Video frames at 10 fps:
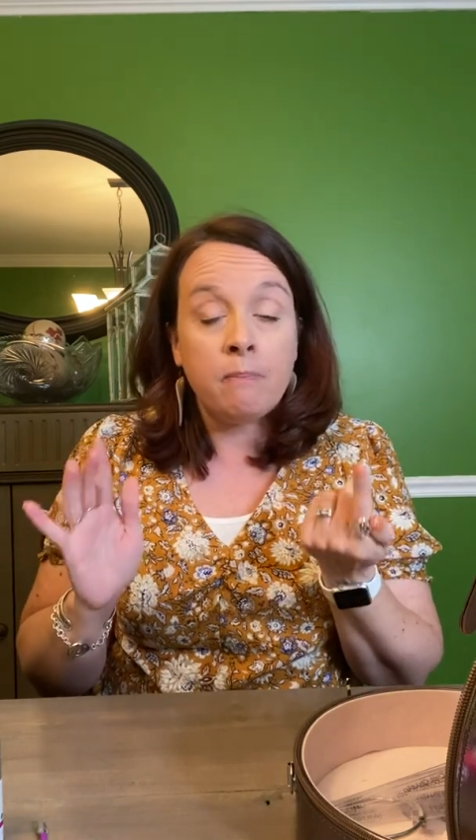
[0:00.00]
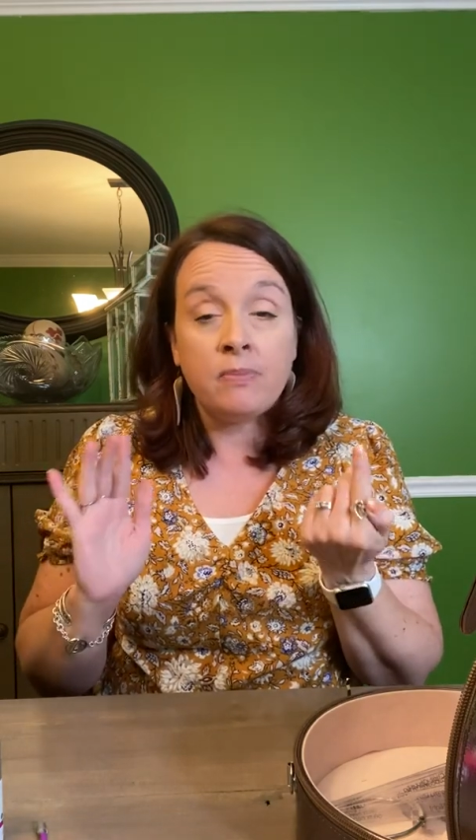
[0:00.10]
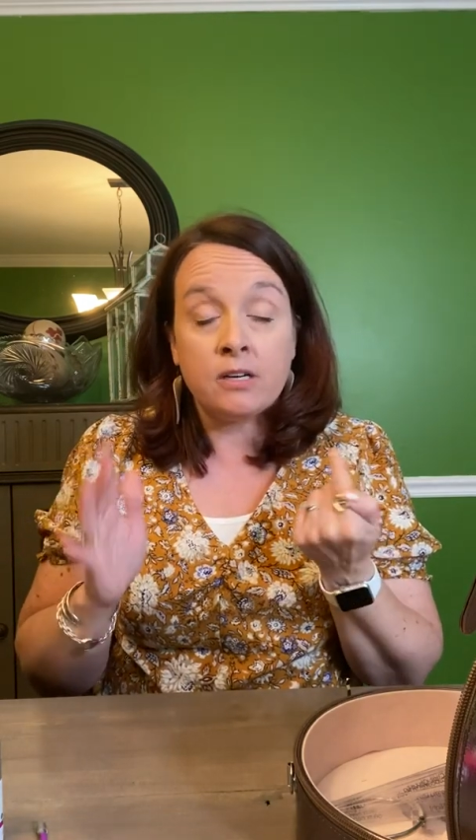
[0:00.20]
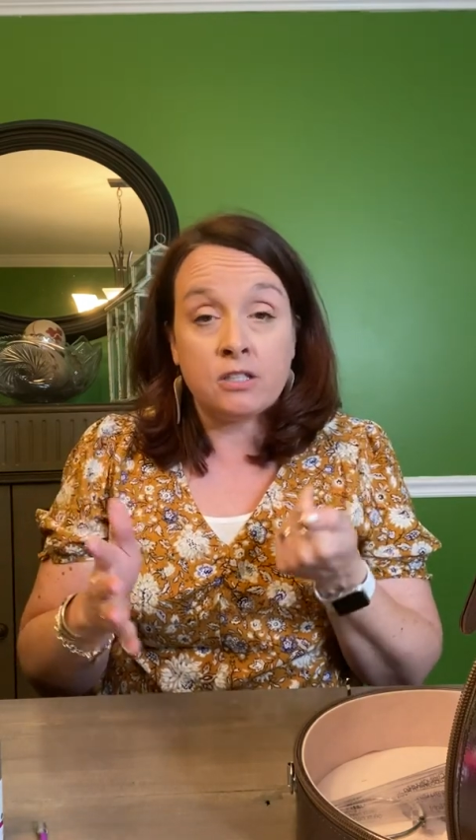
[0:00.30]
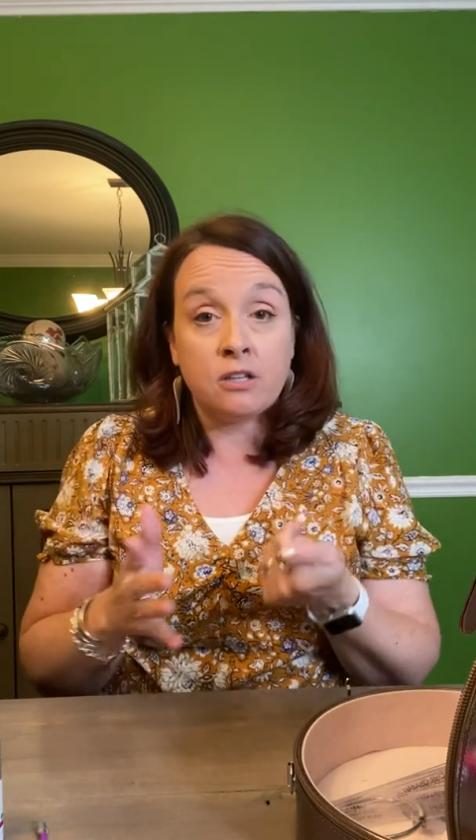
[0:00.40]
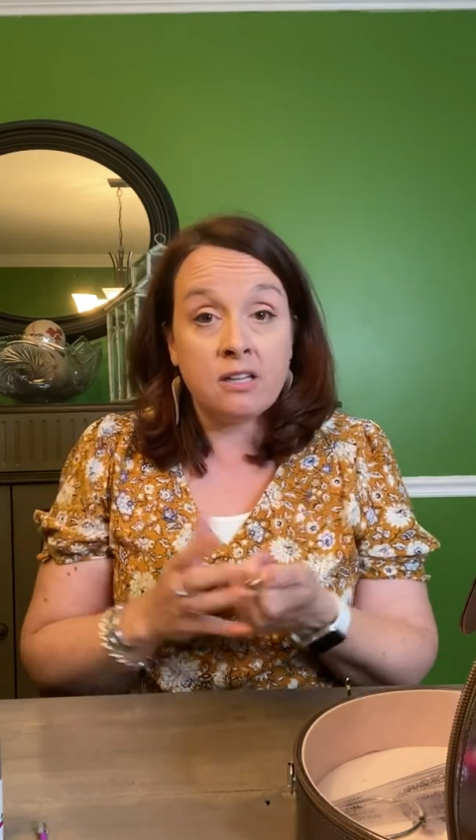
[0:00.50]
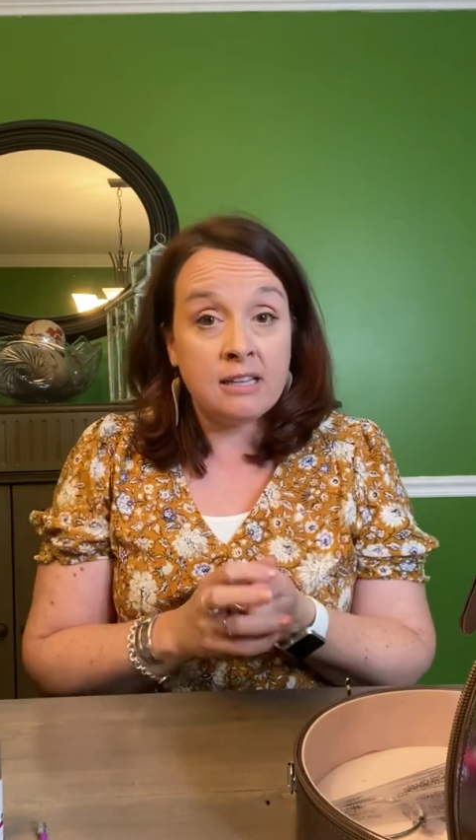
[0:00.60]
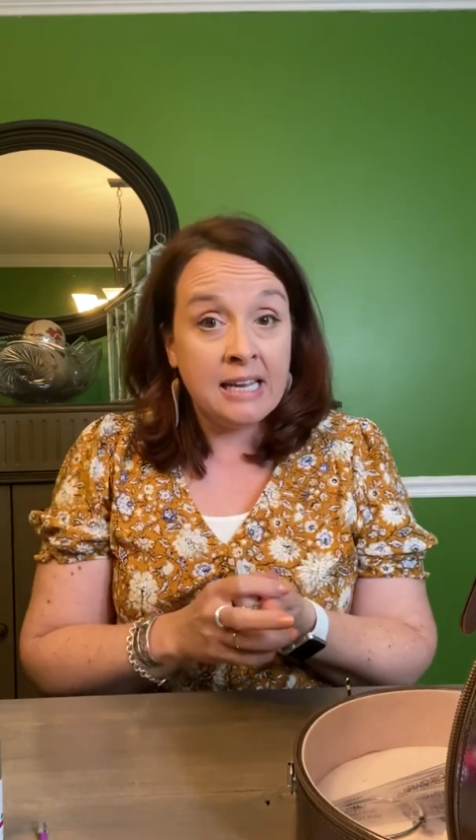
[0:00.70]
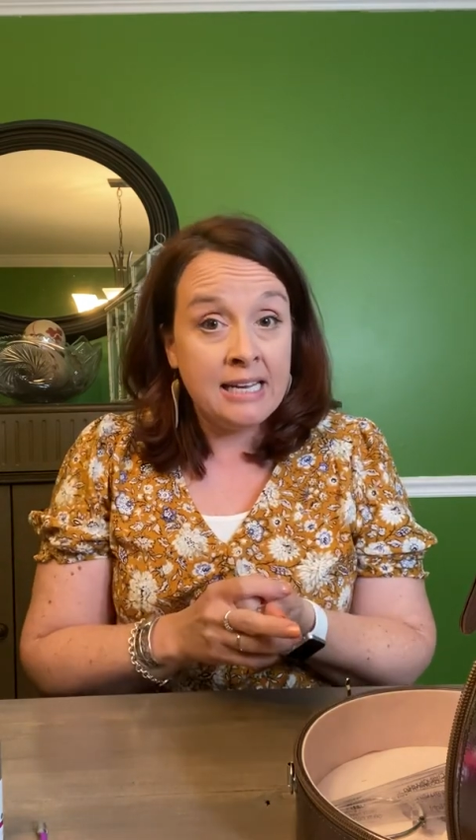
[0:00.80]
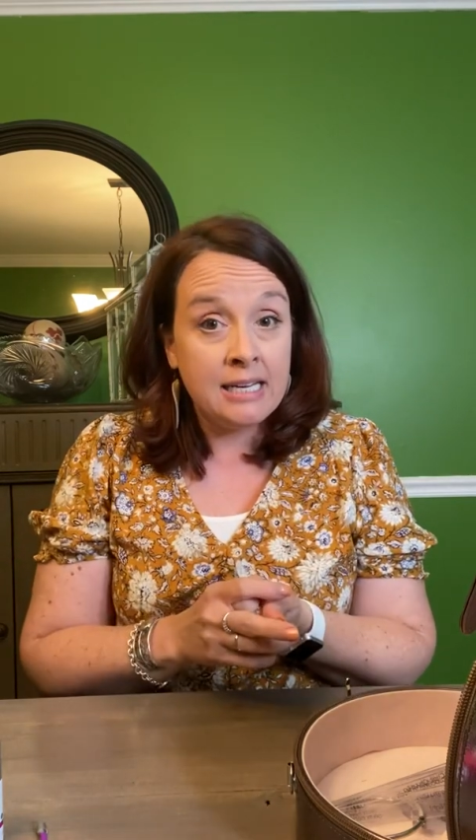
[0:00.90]
there's a
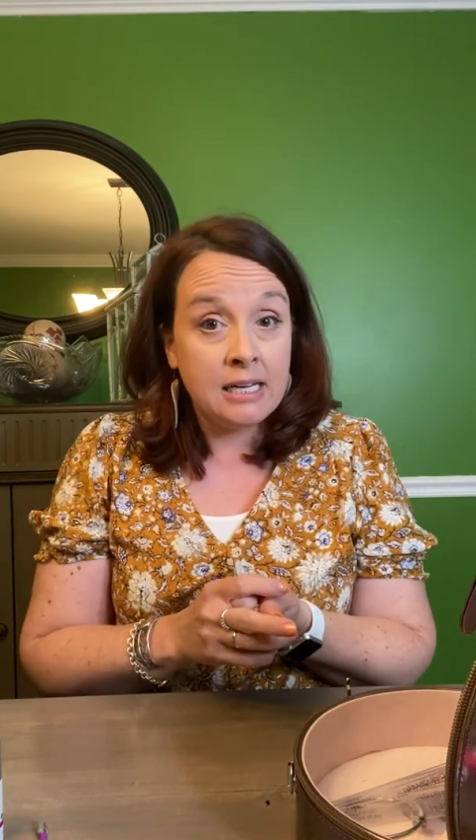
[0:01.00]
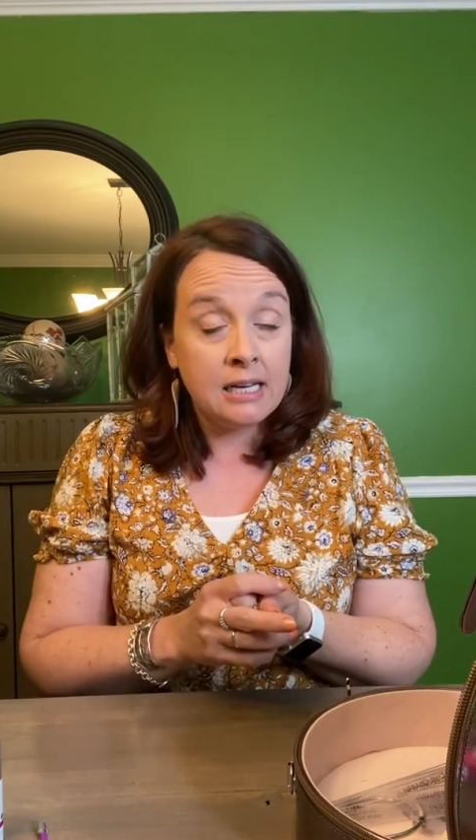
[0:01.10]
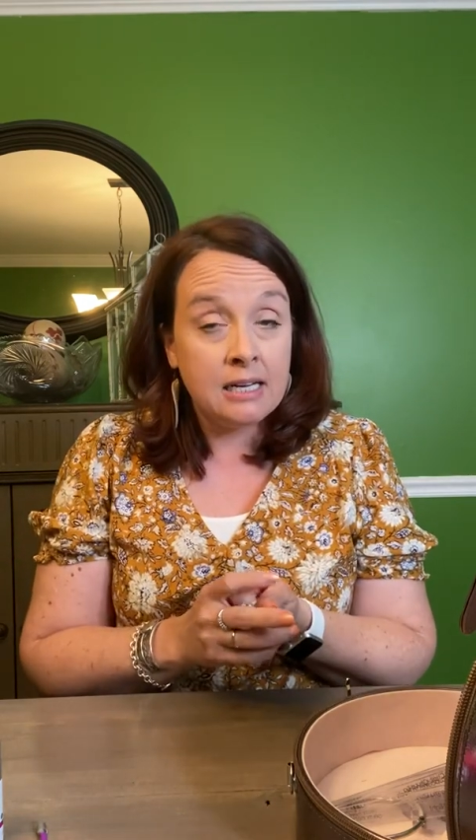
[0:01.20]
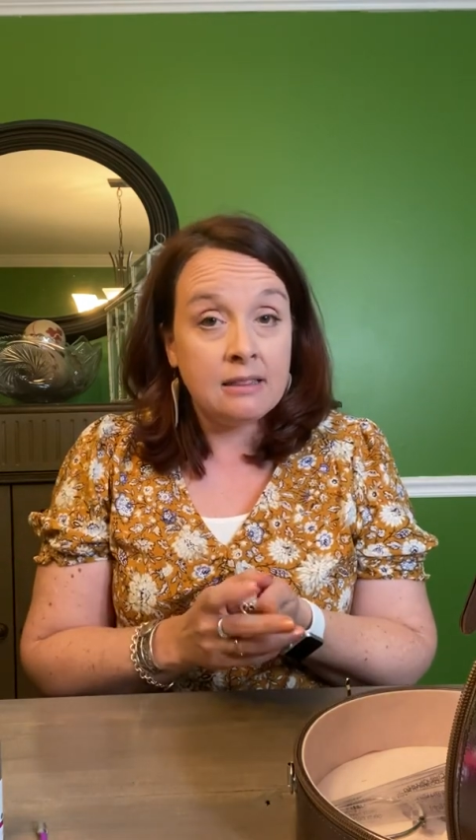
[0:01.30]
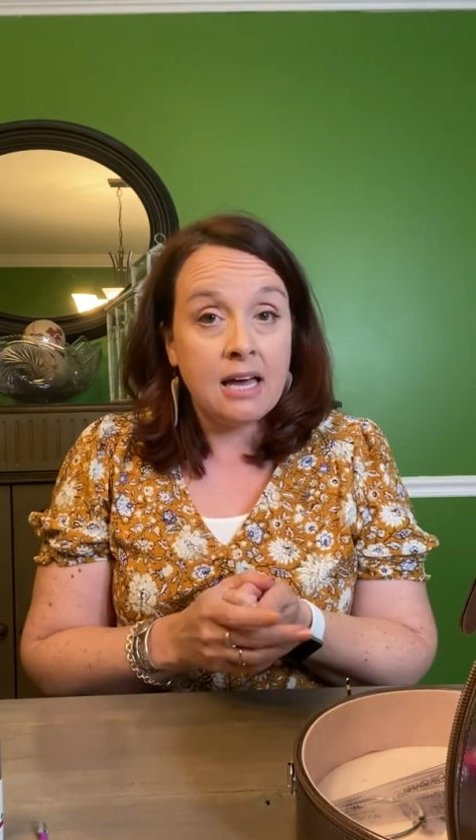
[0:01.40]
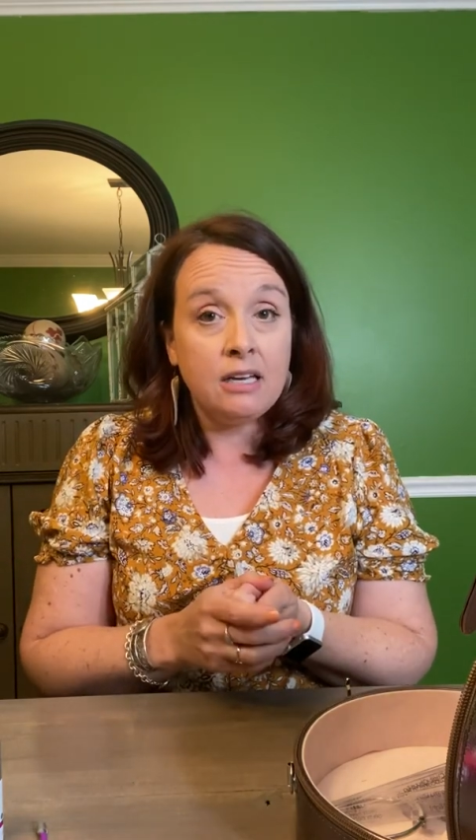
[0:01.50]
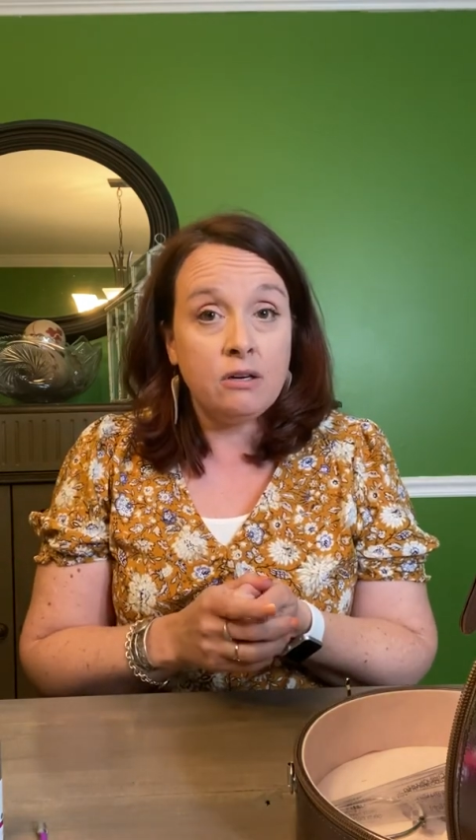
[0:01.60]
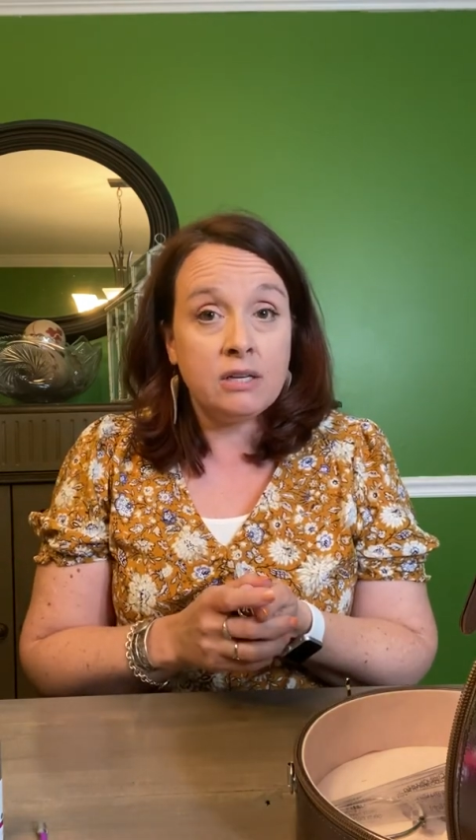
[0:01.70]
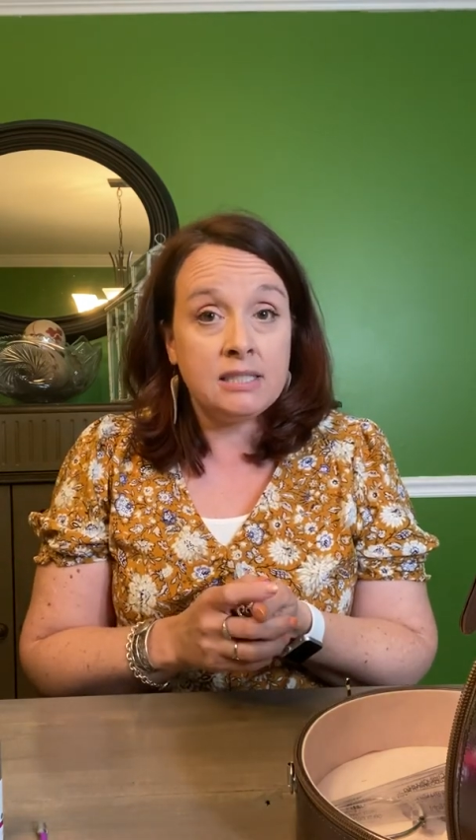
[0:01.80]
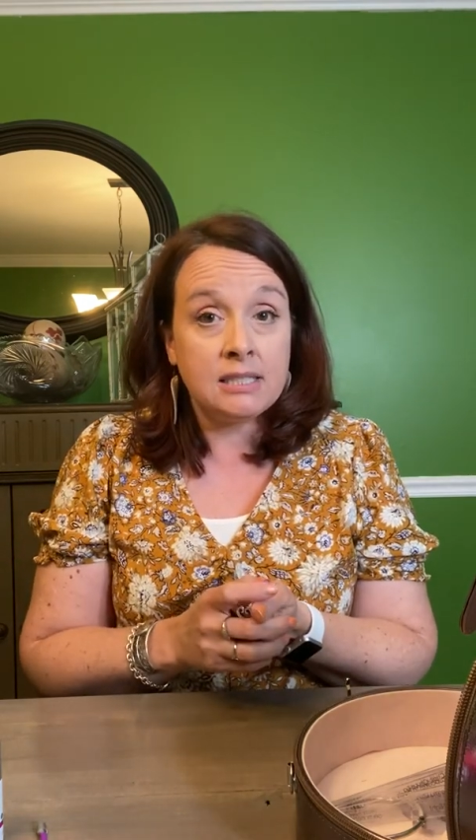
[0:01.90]
link that you
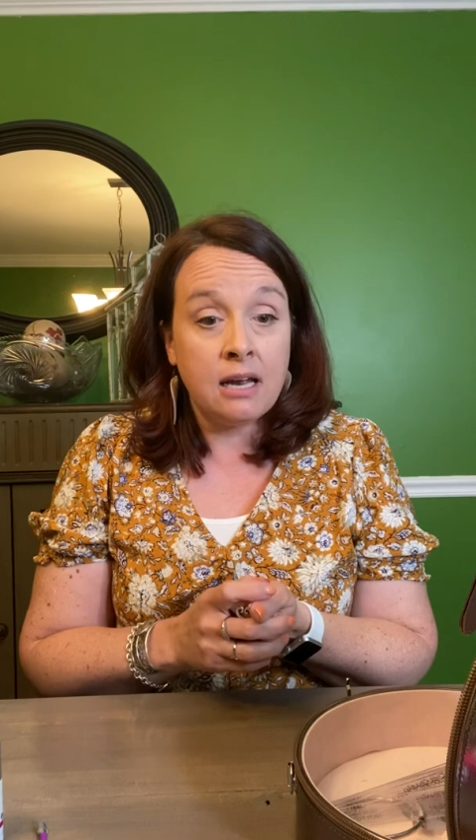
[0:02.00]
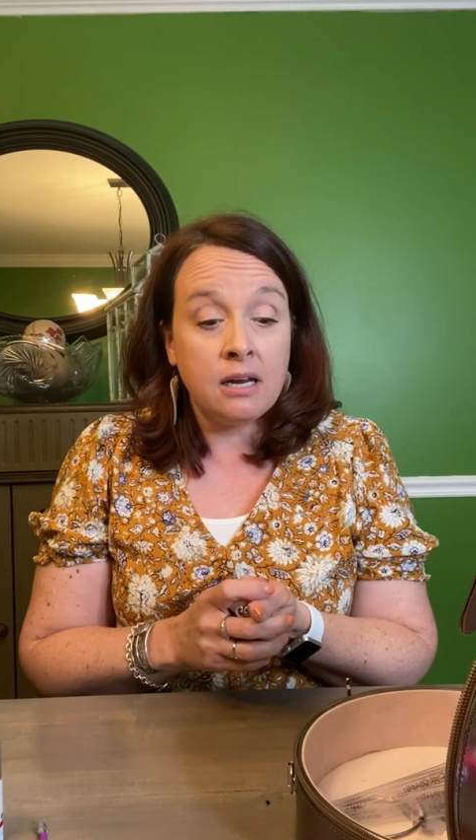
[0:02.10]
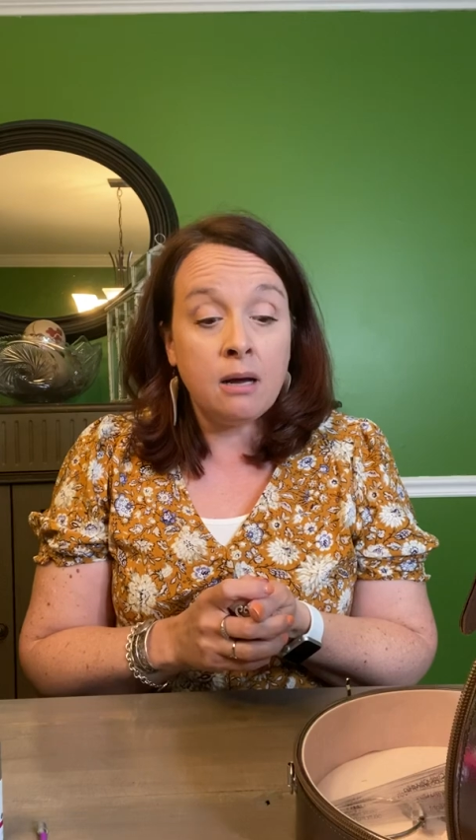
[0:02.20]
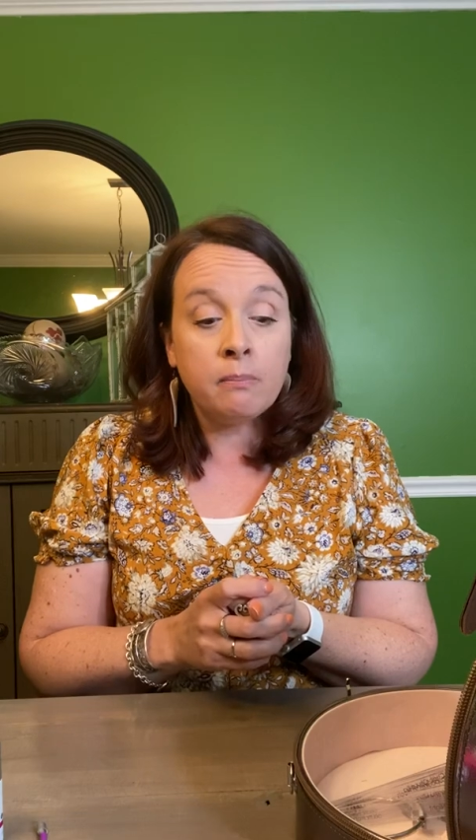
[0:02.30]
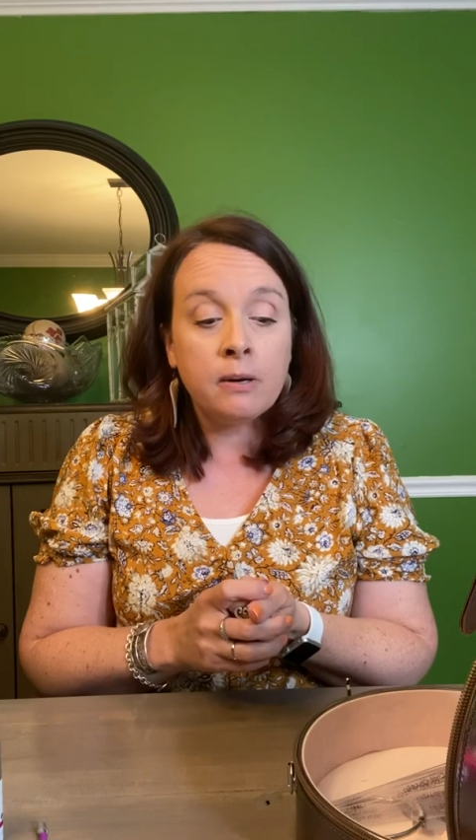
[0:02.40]
can sign up.